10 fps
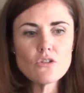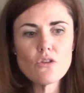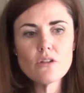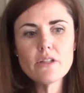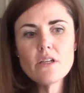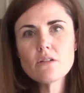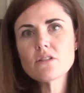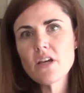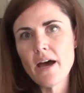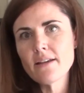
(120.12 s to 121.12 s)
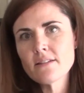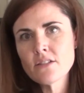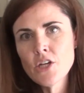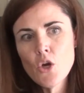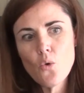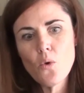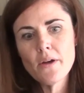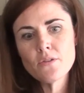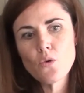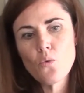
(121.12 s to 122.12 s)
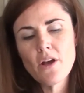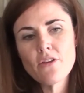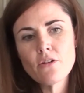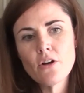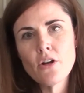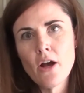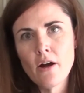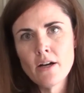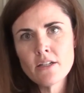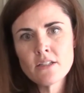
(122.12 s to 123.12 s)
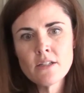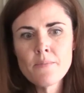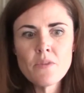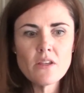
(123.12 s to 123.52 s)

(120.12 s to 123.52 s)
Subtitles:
So the legal test was whether or not